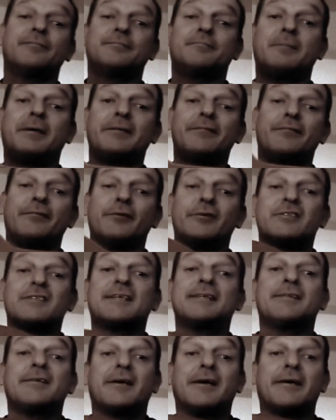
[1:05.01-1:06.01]
My first
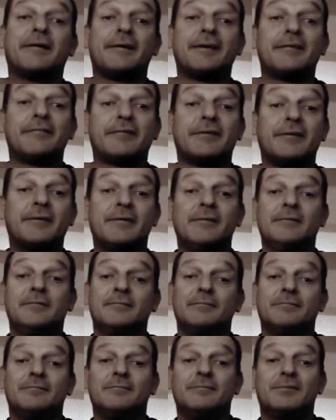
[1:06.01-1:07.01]
guitar ever.
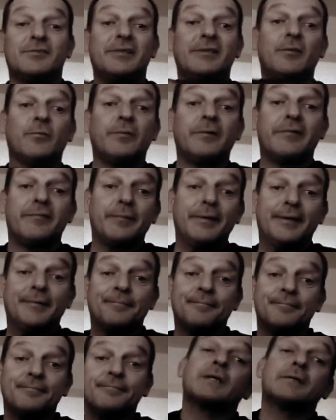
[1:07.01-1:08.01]
Still with me.
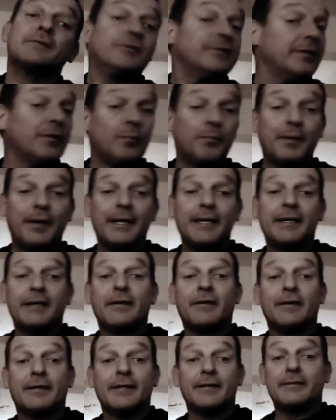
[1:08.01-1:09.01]
Still
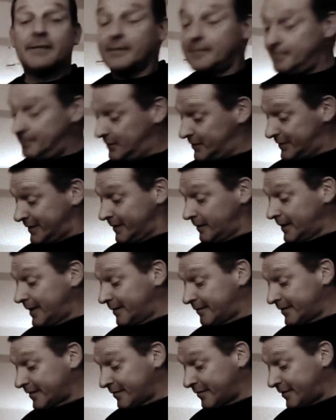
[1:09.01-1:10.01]
playing on it. Still
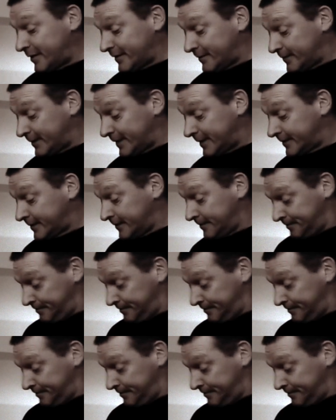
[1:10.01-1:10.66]
having fun with it.